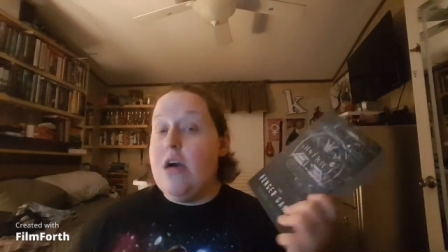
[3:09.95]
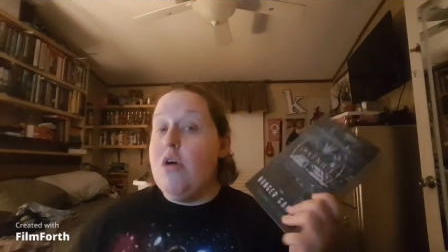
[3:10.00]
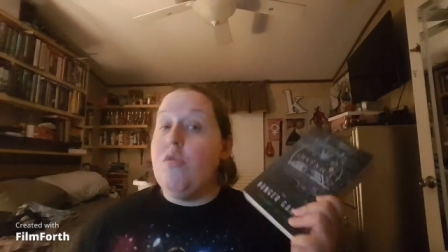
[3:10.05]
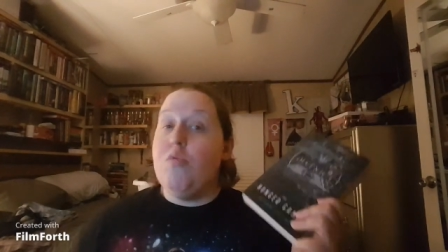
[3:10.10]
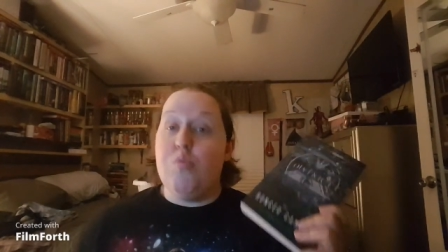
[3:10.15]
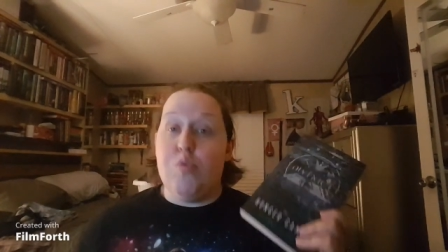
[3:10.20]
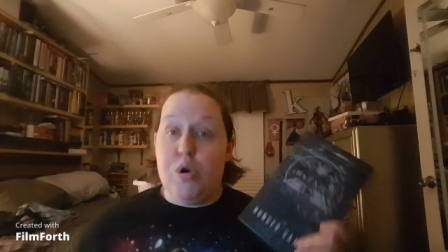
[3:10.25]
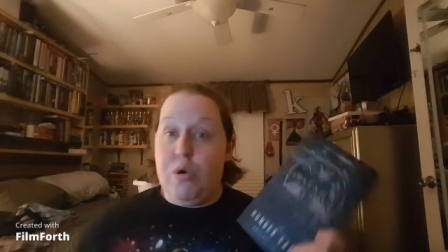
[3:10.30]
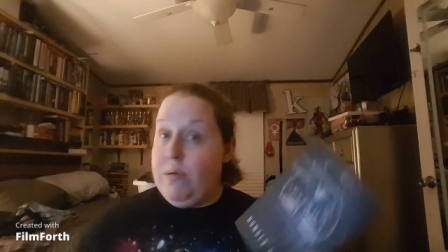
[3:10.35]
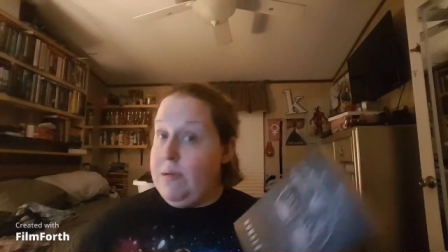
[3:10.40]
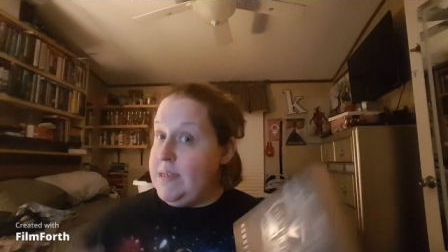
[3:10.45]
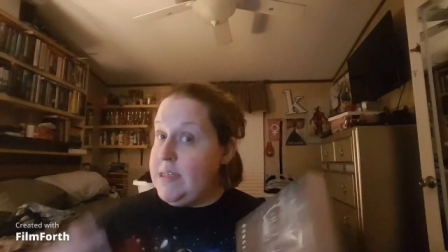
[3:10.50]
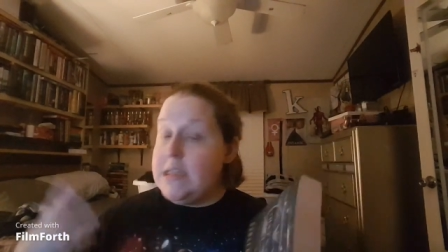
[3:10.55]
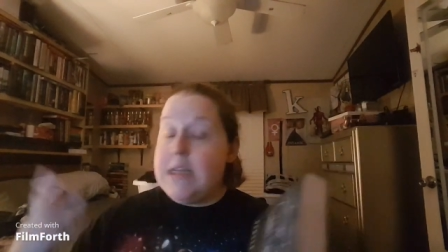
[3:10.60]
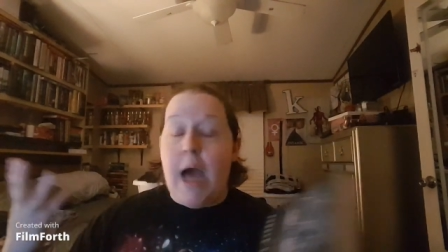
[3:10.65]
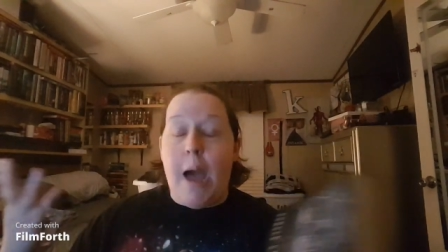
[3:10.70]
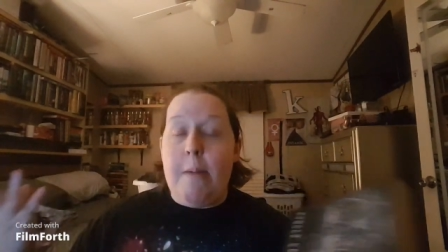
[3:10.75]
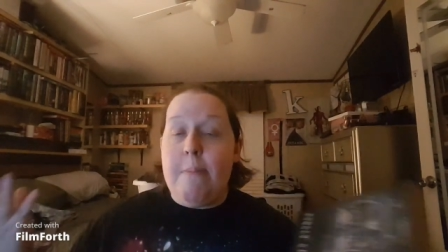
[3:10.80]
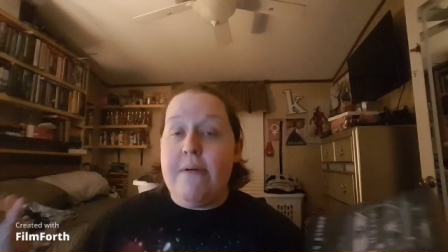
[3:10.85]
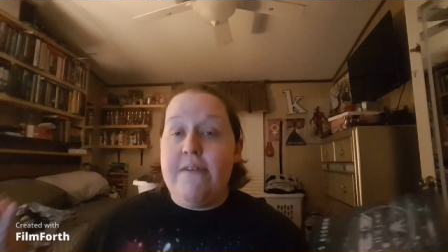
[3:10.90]
Rue is a
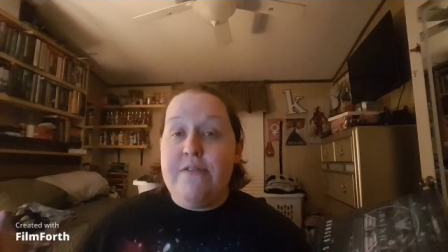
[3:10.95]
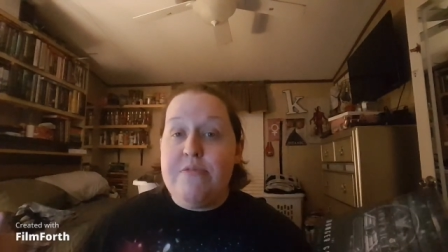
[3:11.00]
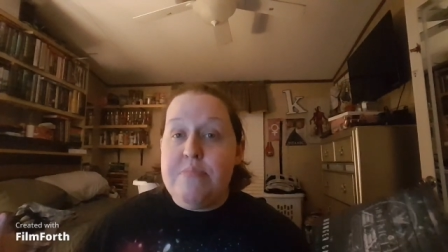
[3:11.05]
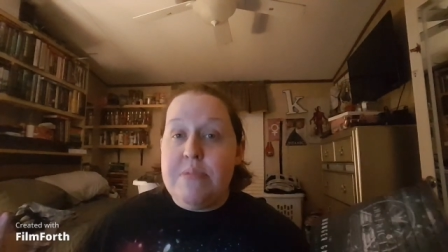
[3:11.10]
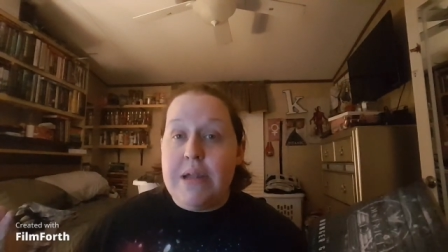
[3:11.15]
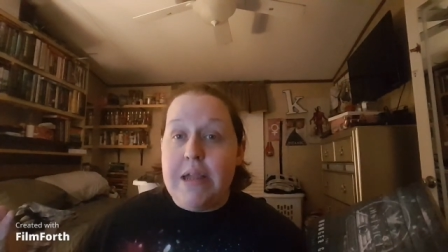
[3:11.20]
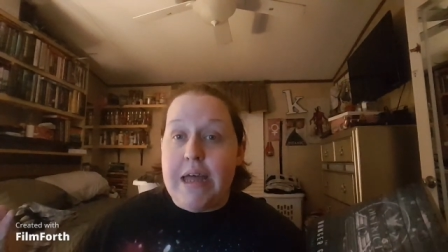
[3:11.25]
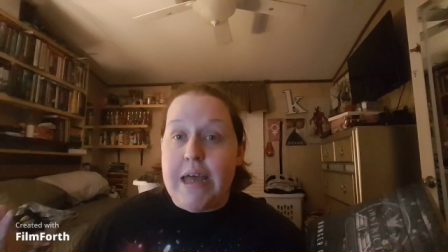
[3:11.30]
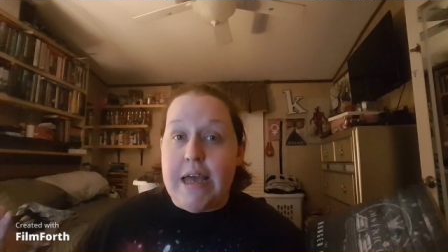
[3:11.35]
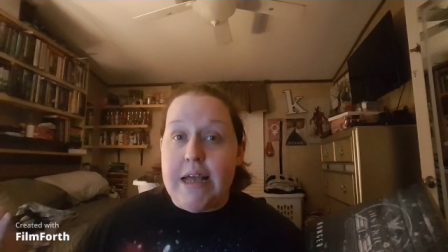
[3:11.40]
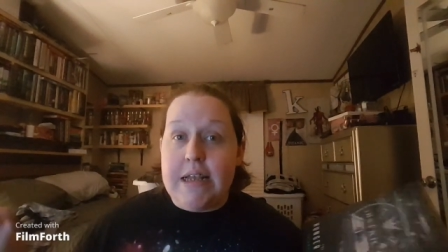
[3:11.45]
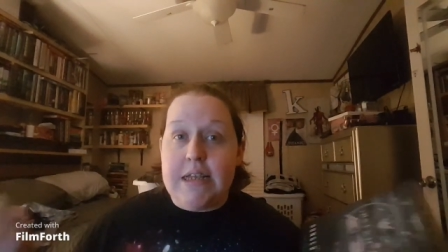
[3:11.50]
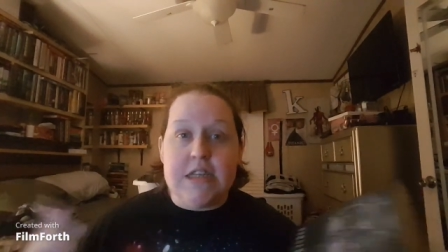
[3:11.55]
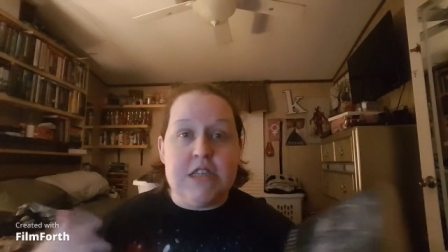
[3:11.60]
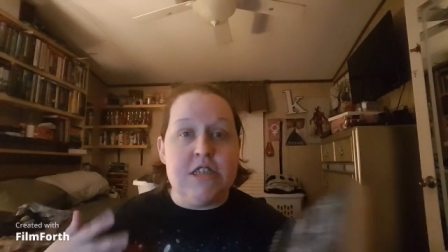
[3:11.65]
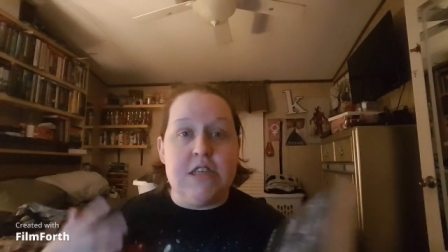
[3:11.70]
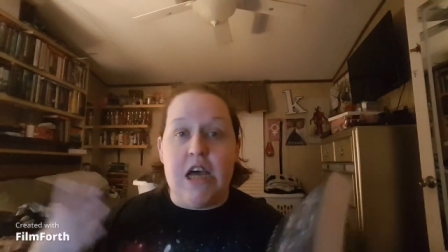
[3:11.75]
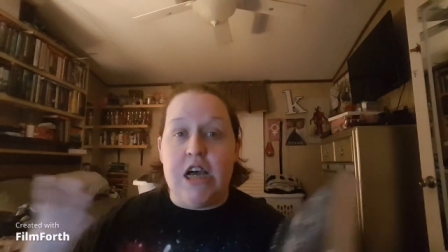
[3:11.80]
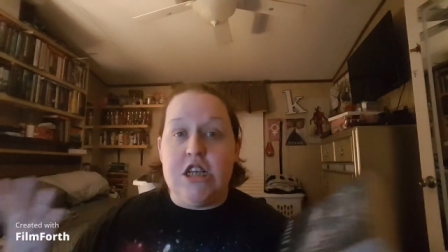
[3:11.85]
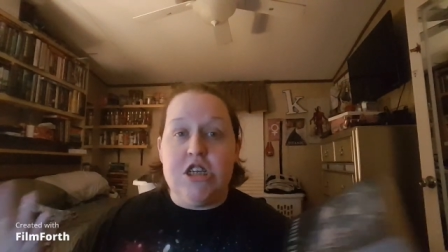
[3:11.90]
type of plant.
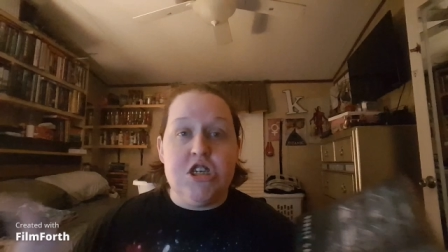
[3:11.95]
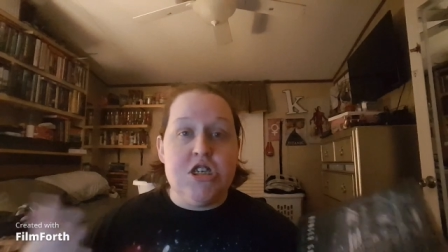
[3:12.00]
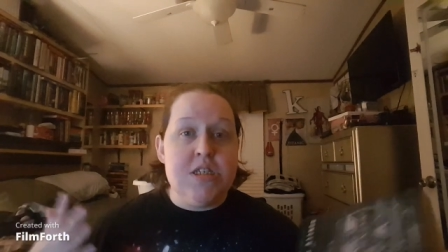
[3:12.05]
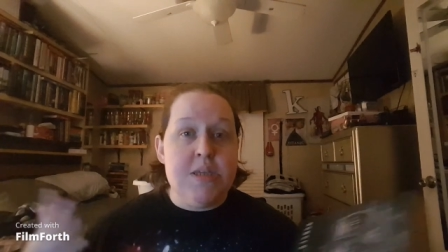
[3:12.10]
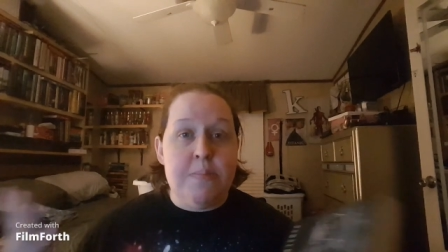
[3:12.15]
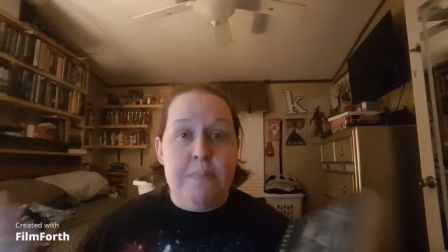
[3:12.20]
It's not just